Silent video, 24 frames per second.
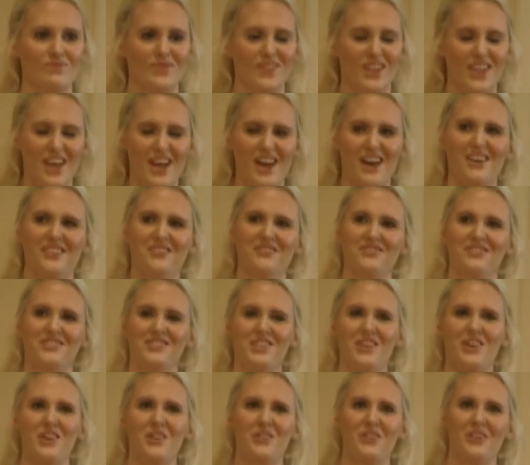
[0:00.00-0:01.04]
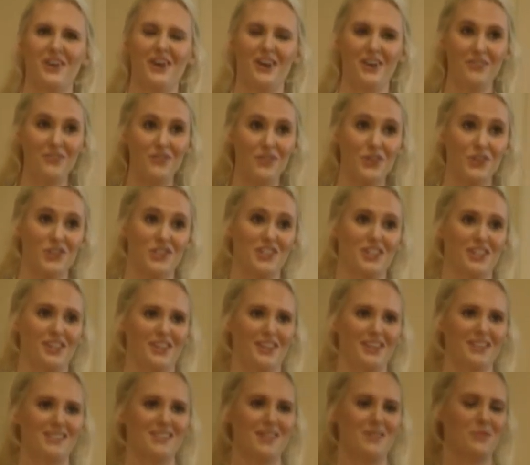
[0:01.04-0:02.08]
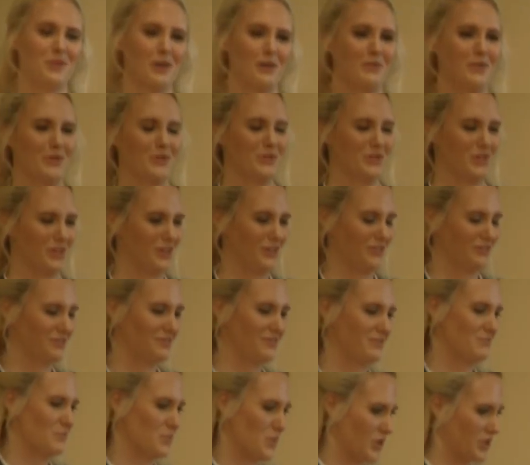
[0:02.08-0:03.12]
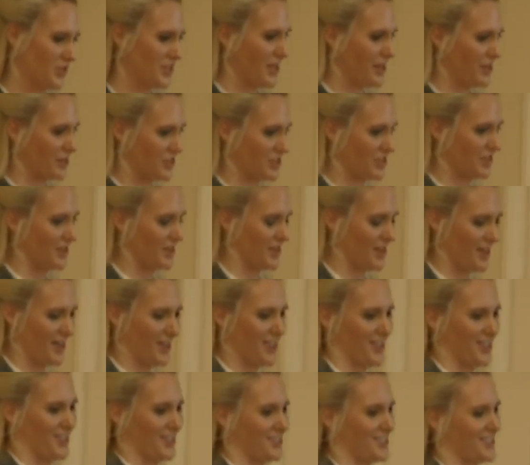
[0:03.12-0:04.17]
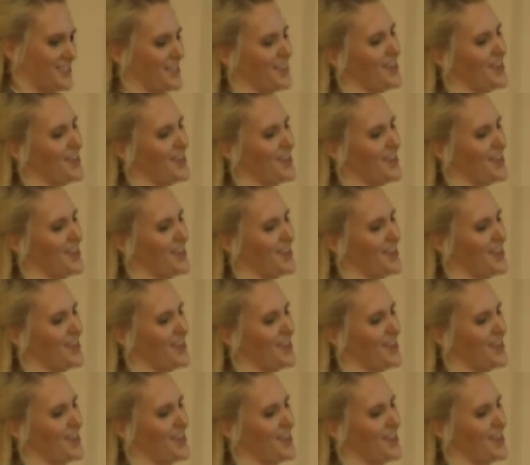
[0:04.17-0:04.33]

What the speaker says: Yeah, so unfortunately, some criminals are more intelligent than others,